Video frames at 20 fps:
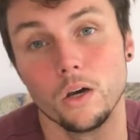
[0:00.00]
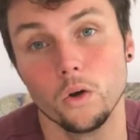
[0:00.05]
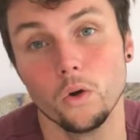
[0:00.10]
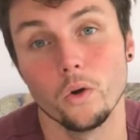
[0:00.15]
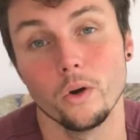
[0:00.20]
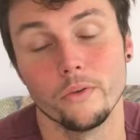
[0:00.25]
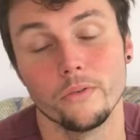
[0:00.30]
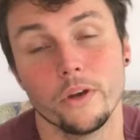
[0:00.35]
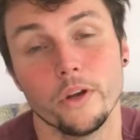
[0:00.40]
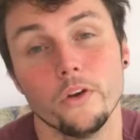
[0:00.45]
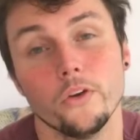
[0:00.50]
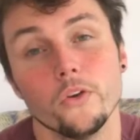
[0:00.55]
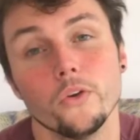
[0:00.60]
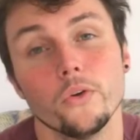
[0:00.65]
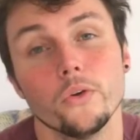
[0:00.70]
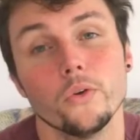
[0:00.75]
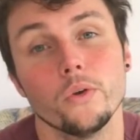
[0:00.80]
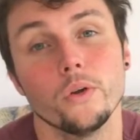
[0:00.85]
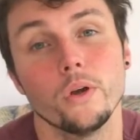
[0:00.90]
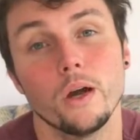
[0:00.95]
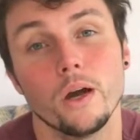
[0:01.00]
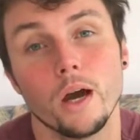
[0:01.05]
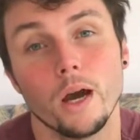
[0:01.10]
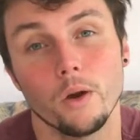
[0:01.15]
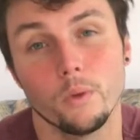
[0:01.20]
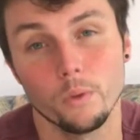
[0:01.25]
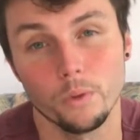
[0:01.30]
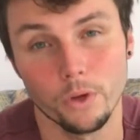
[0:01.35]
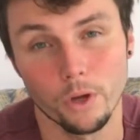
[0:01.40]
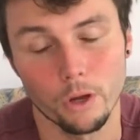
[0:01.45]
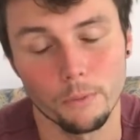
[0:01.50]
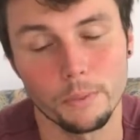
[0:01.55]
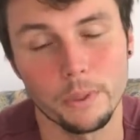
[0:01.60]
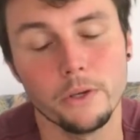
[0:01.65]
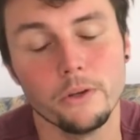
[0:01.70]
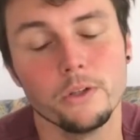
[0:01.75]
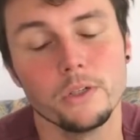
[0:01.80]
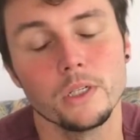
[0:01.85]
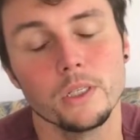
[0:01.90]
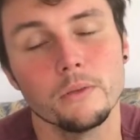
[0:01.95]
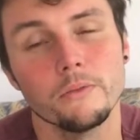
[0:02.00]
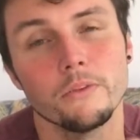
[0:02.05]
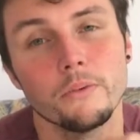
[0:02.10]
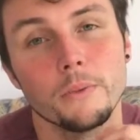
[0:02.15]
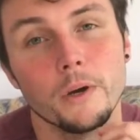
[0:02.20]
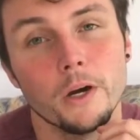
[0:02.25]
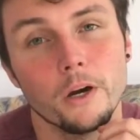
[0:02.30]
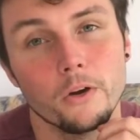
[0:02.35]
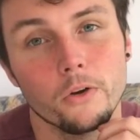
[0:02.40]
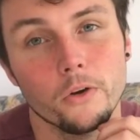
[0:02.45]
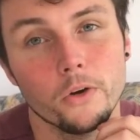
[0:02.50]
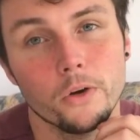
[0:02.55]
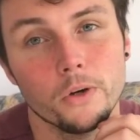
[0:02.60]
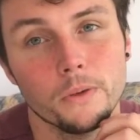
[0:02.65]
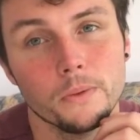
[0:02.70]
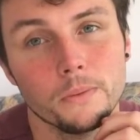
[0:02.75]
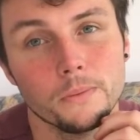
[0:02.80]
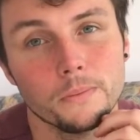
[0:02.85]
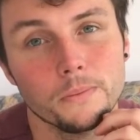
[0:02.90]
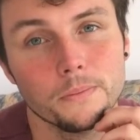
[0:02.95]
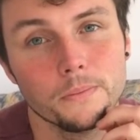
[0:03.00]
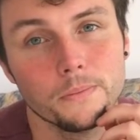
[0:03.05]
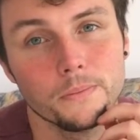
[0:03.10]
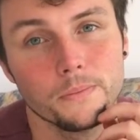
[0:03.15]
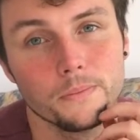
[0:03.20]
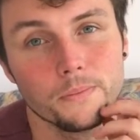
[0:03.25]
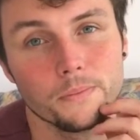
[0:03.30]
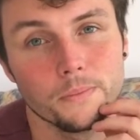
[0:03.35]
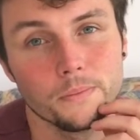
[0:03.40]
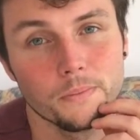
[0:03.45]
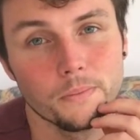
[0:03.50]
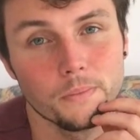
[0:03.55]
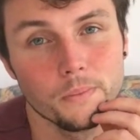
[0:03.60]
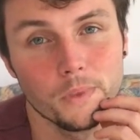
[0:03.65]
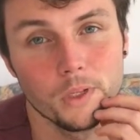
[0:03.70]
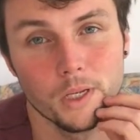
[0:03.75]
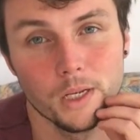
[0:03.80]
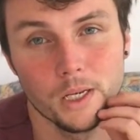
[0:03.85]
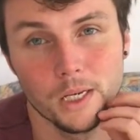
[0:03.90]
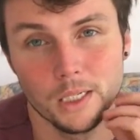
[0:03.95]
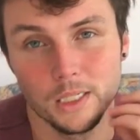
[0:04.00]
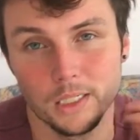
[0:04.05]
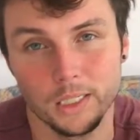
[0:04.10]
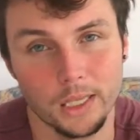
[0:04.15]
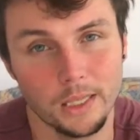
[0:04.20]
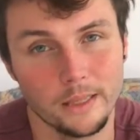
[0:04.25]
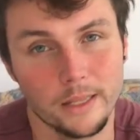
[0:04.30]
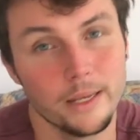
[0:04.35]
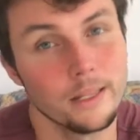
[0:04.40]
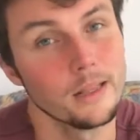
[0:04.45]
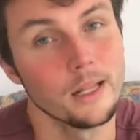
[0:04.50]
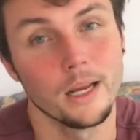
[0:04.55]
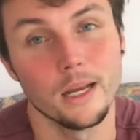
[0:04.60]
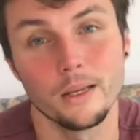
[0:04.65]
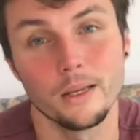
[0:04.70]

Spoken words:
or if I do, I will not be using them for parkour. As I said, they're